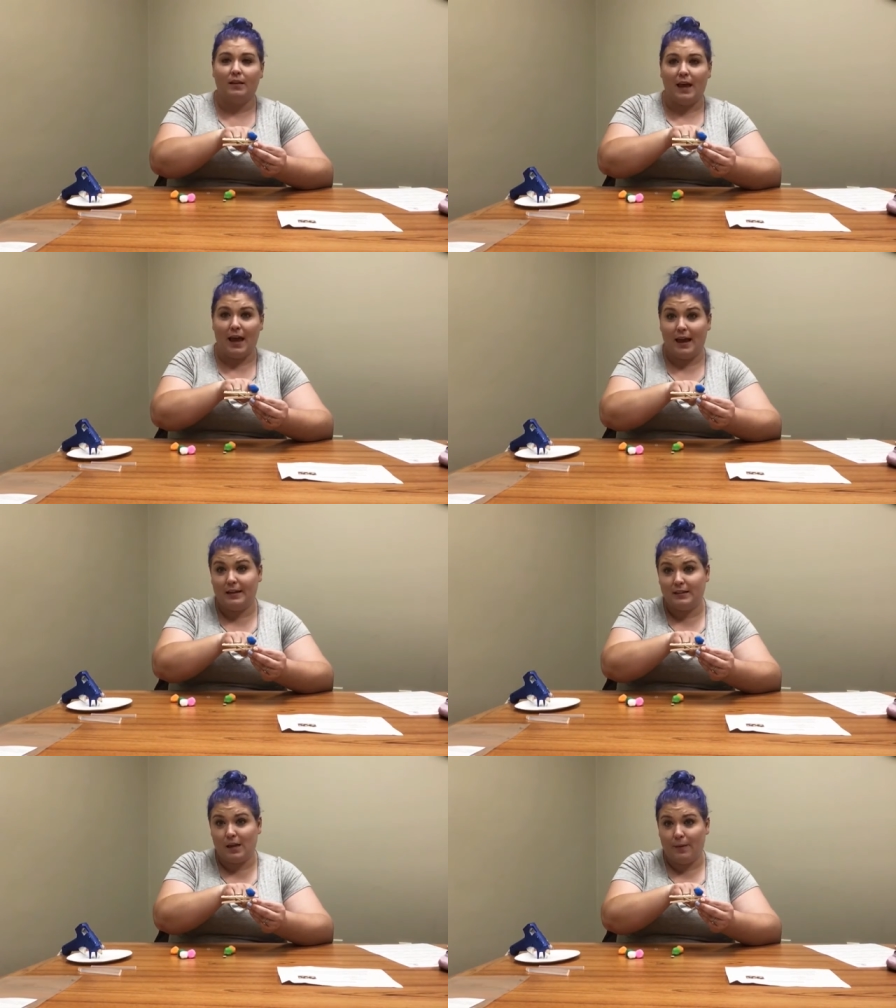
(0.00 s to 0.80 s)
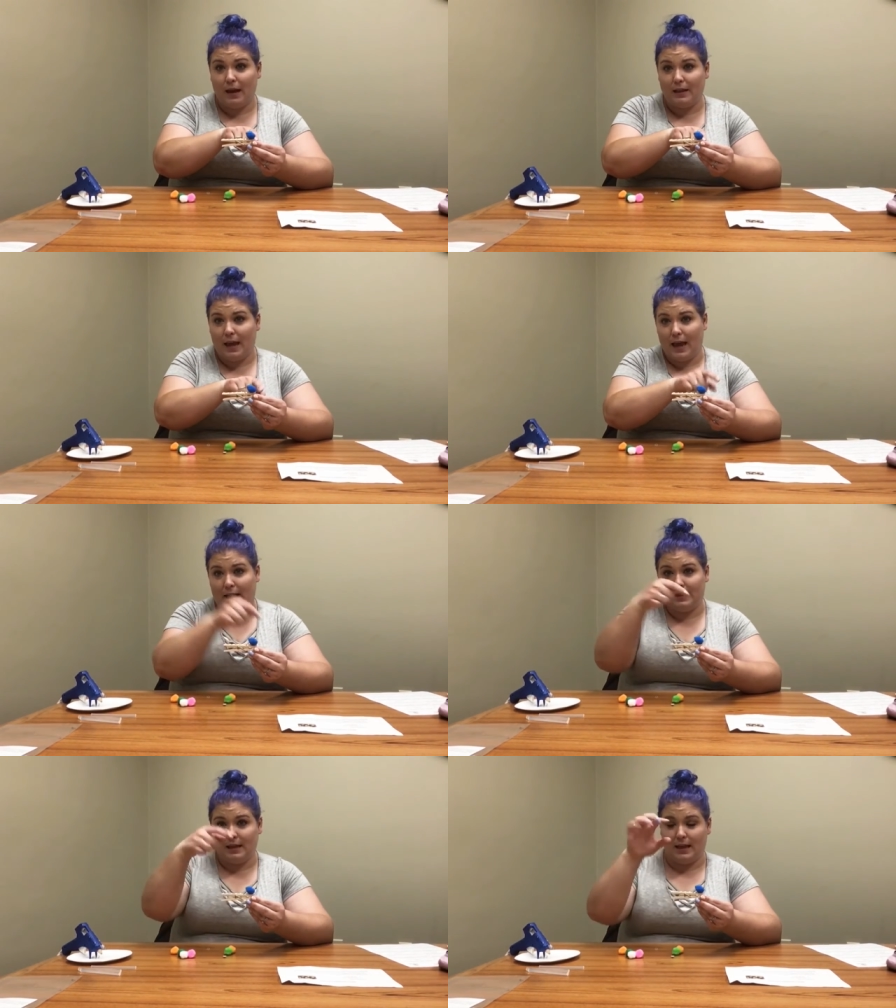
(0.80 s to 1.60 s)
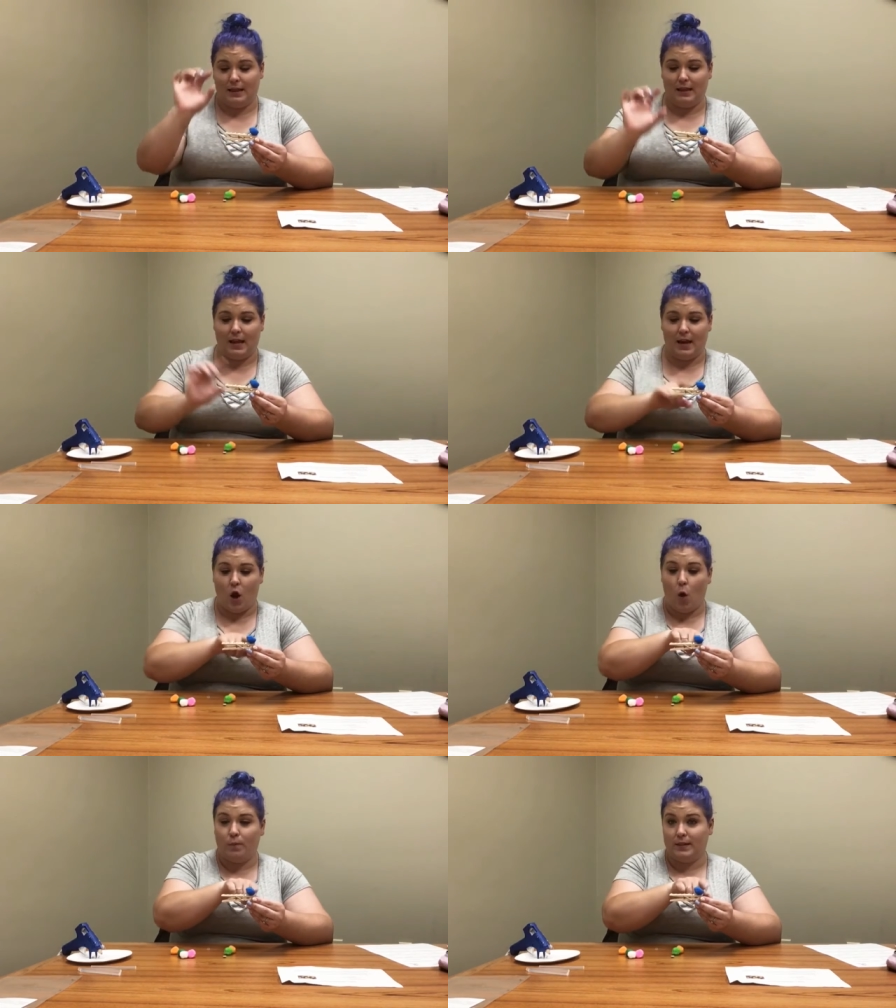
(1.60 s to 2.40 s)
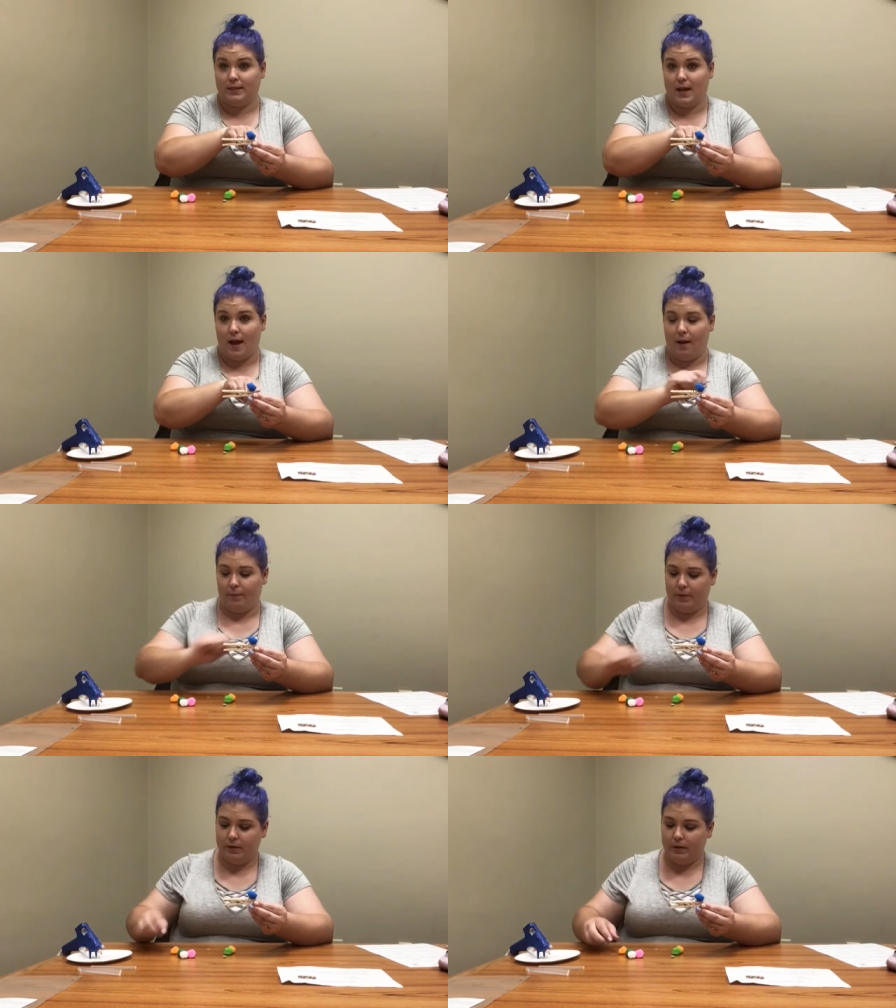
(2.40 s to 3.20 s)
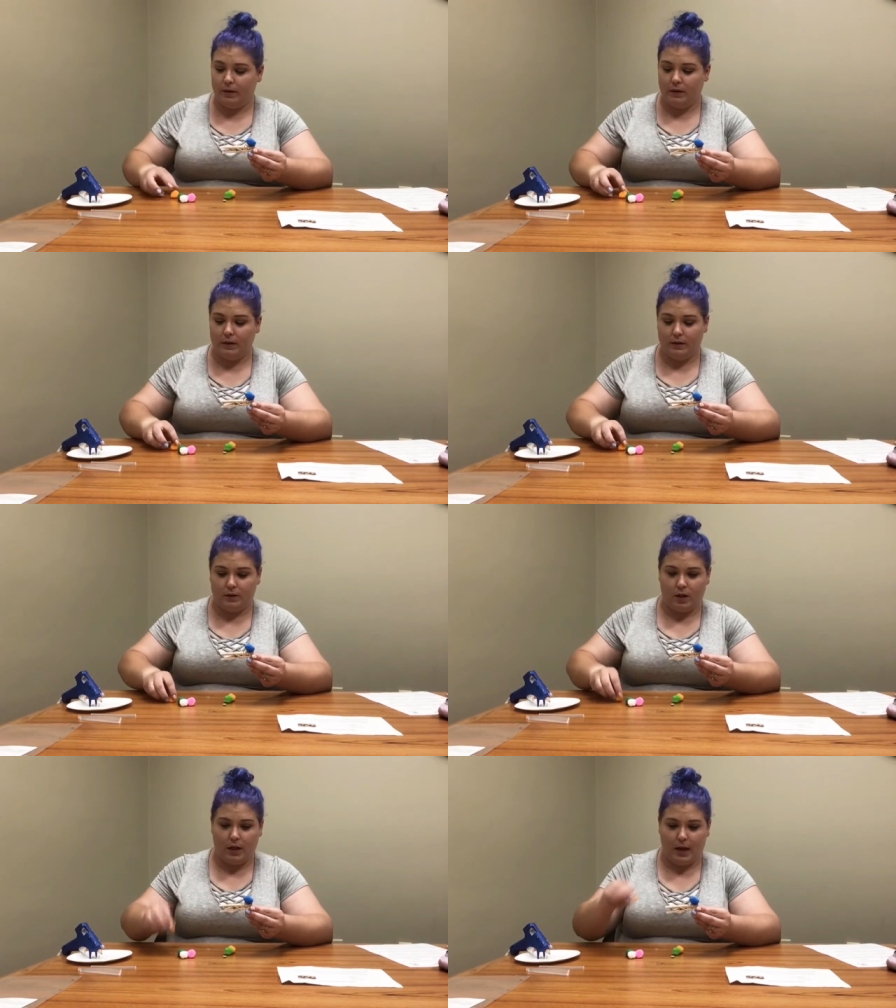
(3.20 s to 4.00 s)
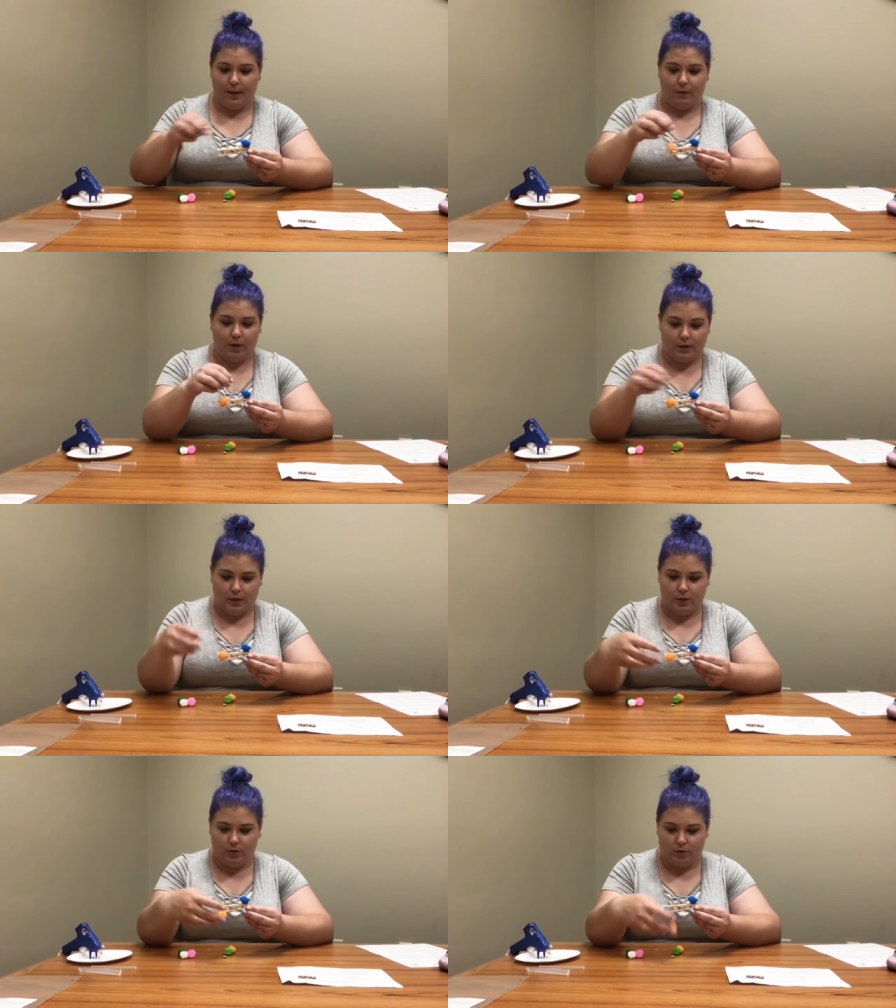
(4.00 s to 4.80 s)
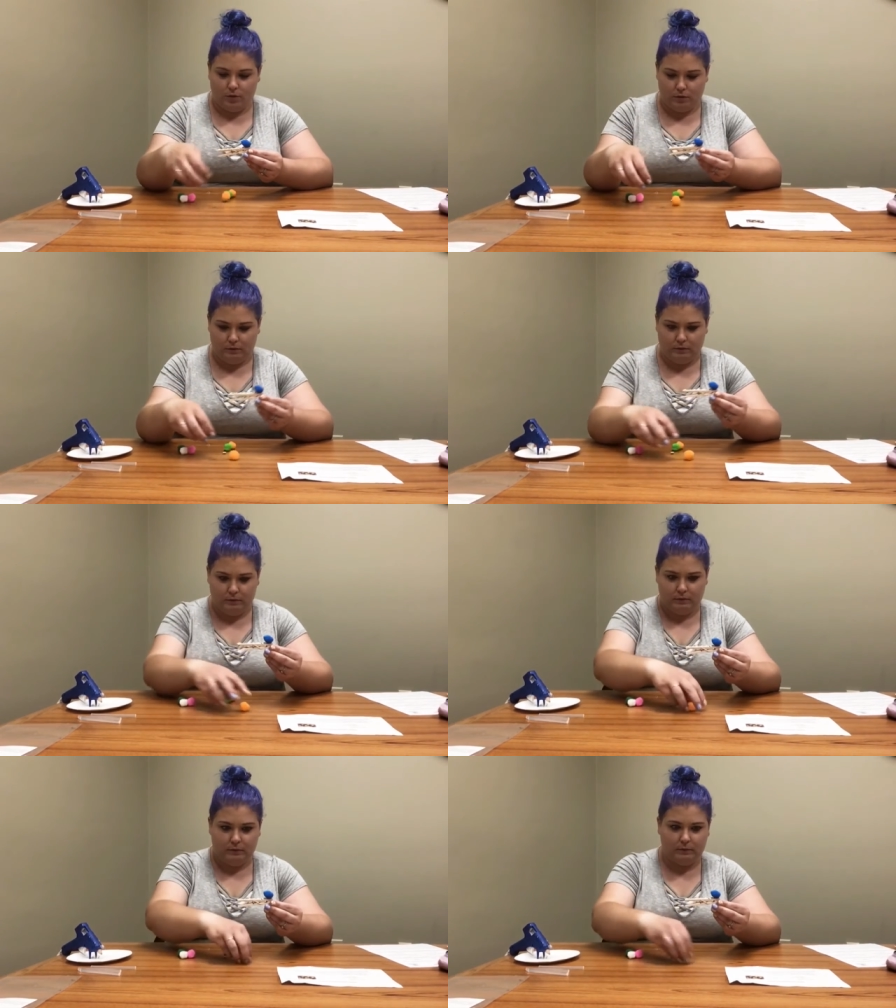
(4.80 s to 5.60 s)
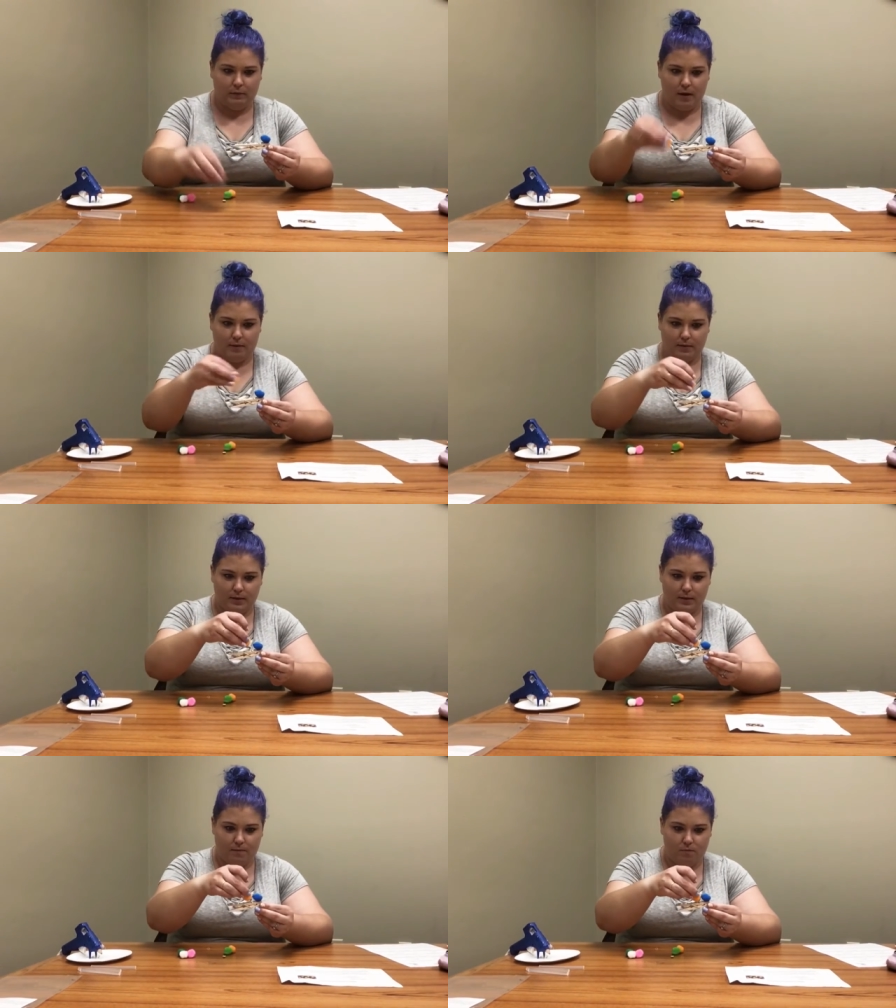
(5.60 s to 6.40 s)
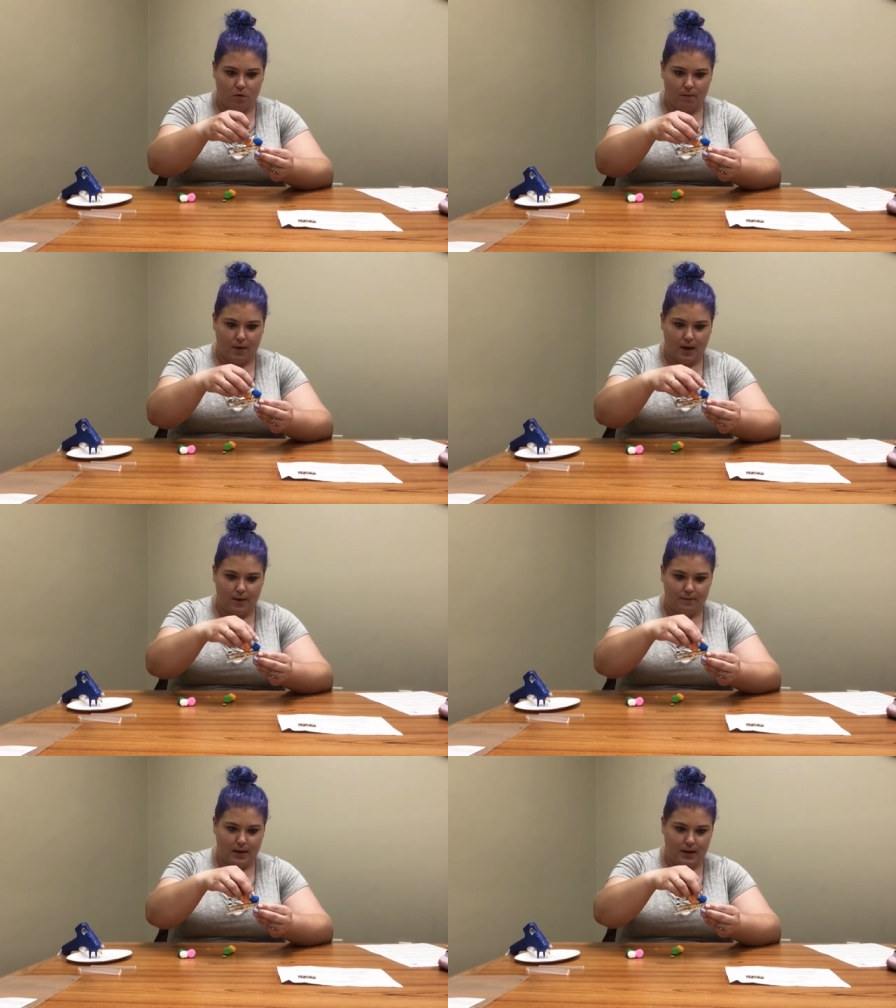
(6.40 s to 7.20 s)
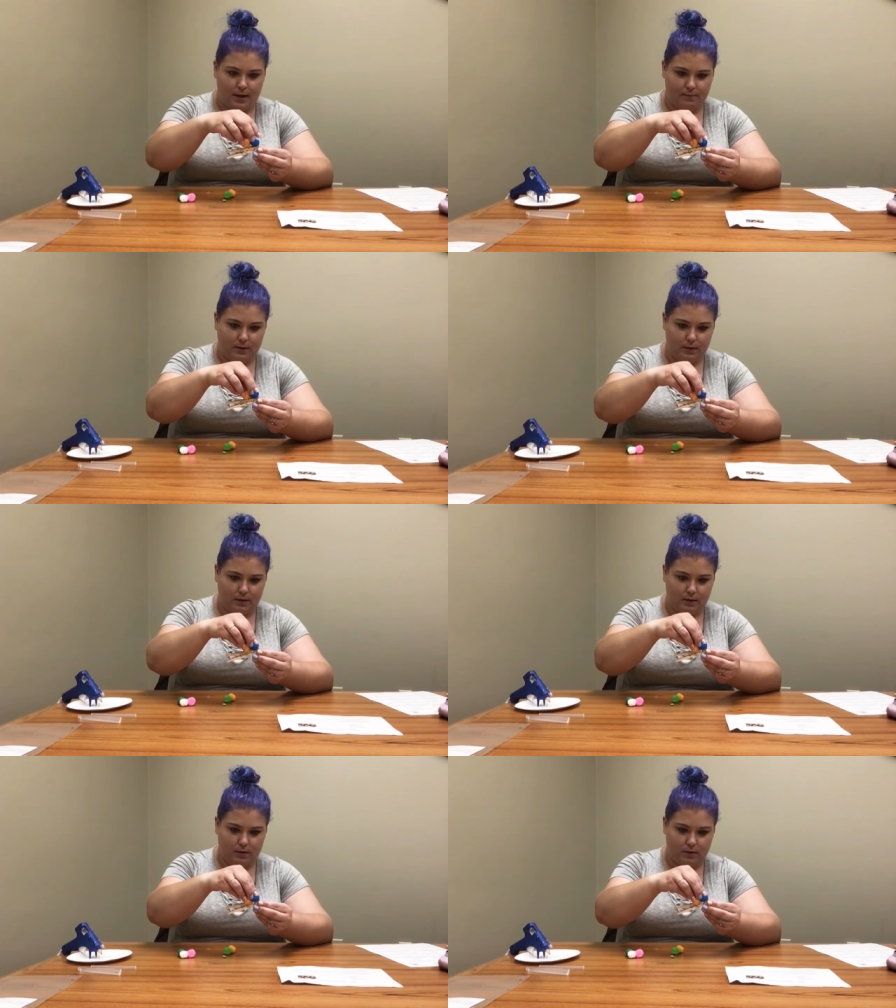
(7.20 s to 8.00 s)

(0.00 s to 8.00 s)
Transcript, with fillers: the head is gonna be on the end that, that opens up. So then I'm going to do some more pom-poms.